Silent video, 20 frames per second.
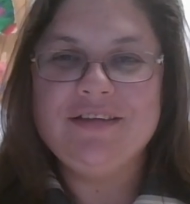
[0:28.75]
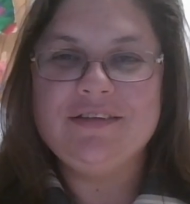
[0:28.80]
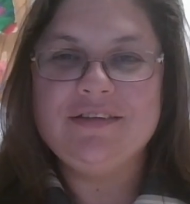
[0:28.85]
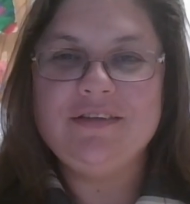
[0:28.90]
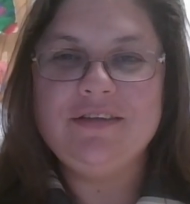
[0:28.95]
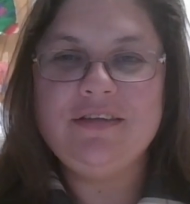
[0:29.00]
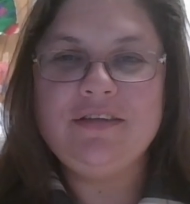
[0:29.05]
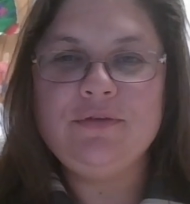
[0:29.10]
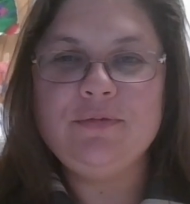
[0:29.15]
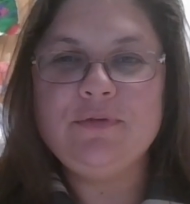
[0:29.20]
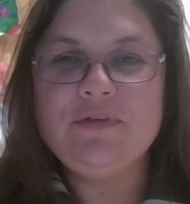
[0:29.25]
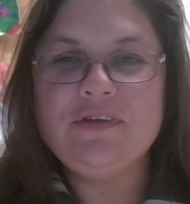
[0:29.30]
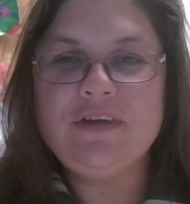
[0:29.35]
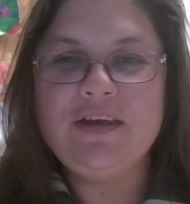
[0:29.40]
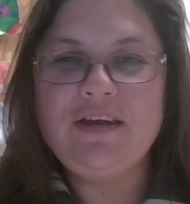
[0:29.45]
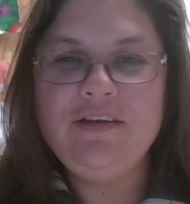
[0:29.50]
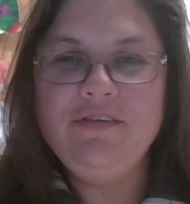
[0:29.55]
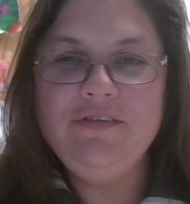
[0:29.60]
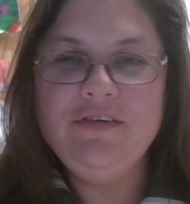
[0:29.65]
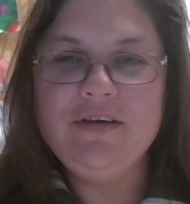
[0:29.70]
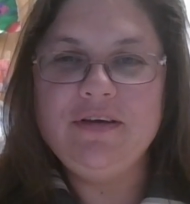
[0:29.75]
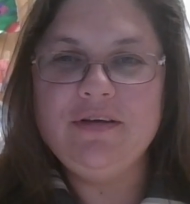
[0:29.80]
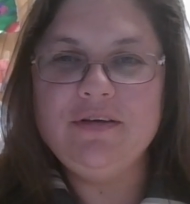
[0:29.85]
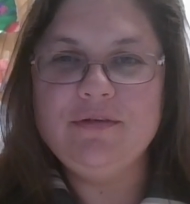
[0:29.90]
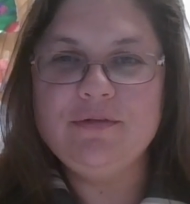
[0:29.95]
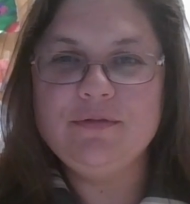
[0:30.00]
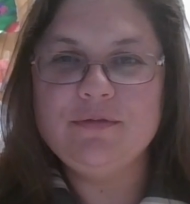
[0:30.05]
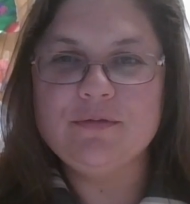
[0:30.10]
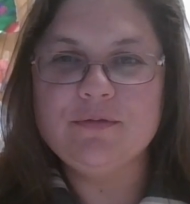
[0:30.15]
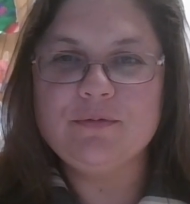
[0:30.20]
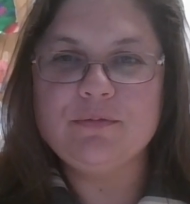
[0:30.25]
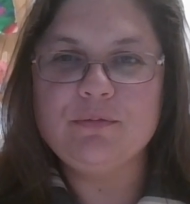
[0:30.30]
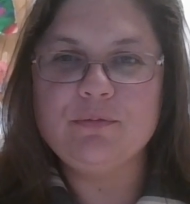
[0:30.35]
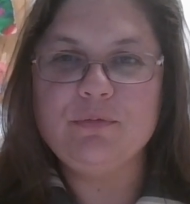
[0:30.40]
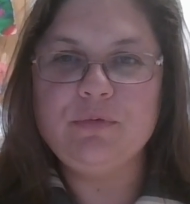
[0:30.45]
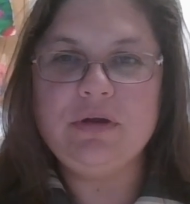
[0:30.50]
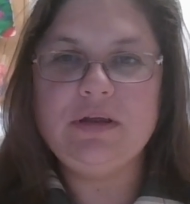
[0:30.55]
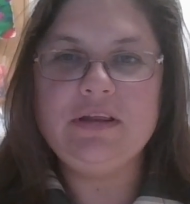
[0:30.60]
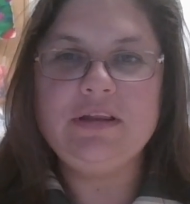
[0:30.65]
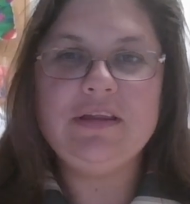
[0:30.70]
So this was kind of a
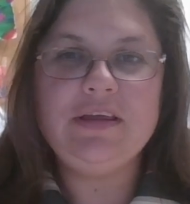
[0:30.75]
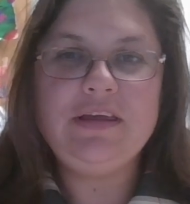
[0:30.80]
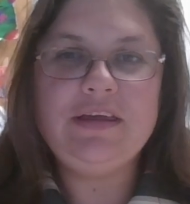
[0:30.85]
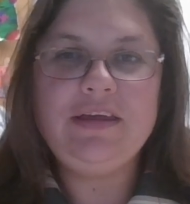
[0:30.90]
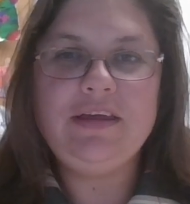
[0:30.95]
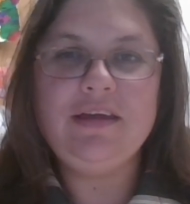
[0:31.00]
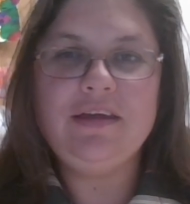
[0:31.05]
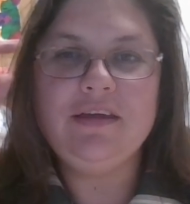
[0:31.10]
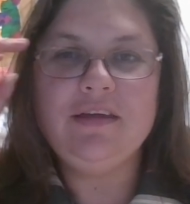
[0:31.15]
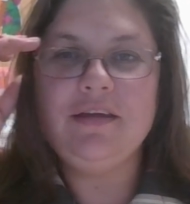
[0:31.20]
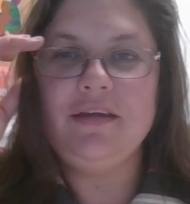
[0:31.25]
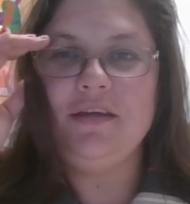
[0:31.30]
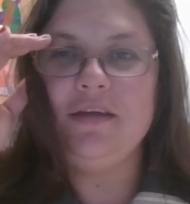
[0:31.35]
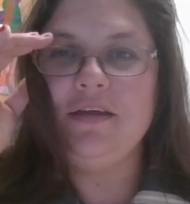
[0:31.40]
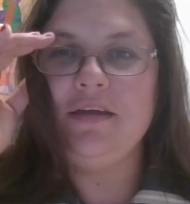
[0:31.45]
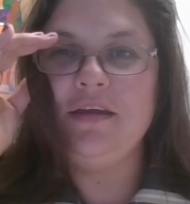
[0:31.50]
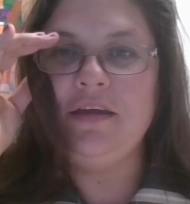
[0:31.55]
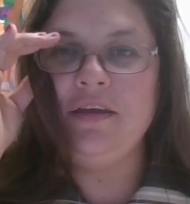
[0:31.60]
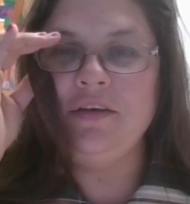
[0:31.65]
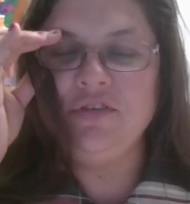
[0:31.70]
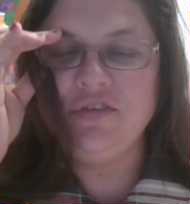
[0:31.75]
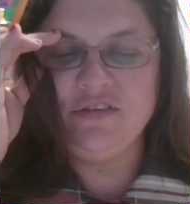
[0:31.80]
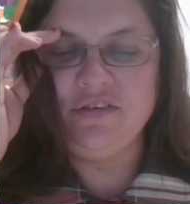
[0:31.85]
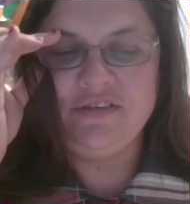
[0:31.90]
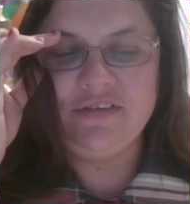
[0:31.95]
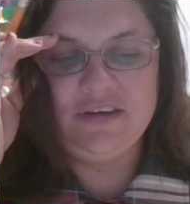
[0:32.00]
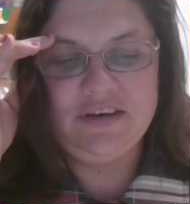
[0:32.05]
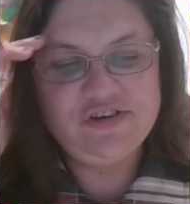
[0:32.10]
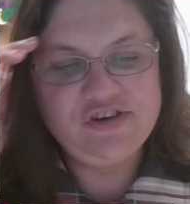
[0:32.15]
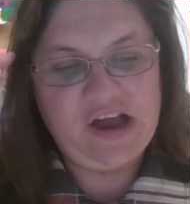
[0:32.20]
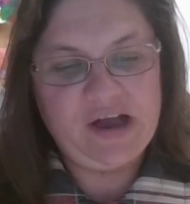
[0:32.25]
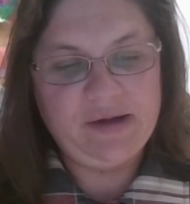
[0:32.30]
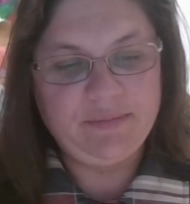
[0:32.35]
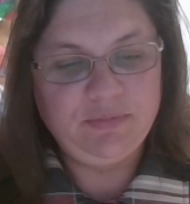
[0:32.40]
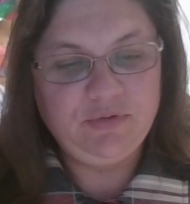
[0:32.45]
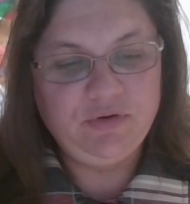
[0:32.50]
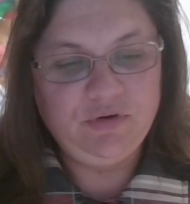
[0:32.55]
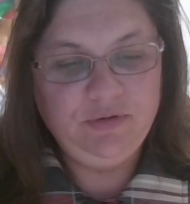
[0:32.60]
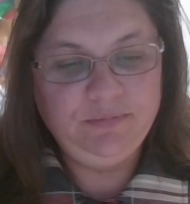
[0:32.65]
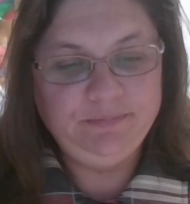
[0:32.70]
really interesting
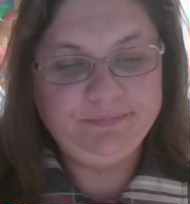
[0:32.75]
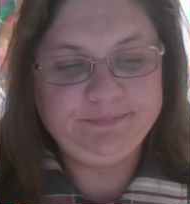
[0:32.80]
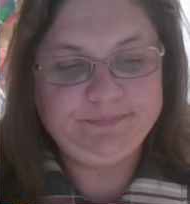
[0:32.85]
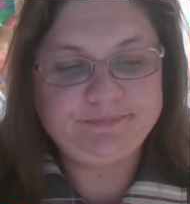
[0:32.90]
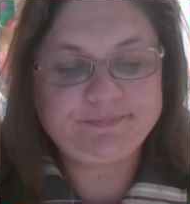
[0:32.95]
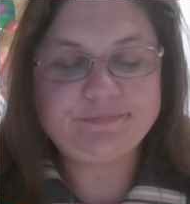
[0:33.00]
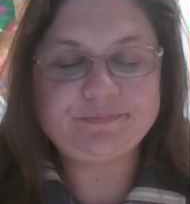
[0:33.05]
chapter.